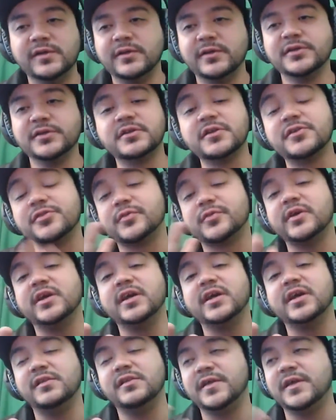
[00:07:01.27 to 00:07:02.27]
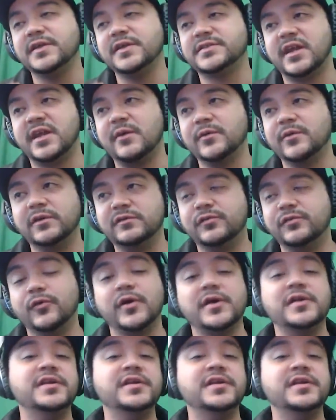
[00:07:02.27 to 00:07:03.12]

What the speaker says: Those are the three things that I would look for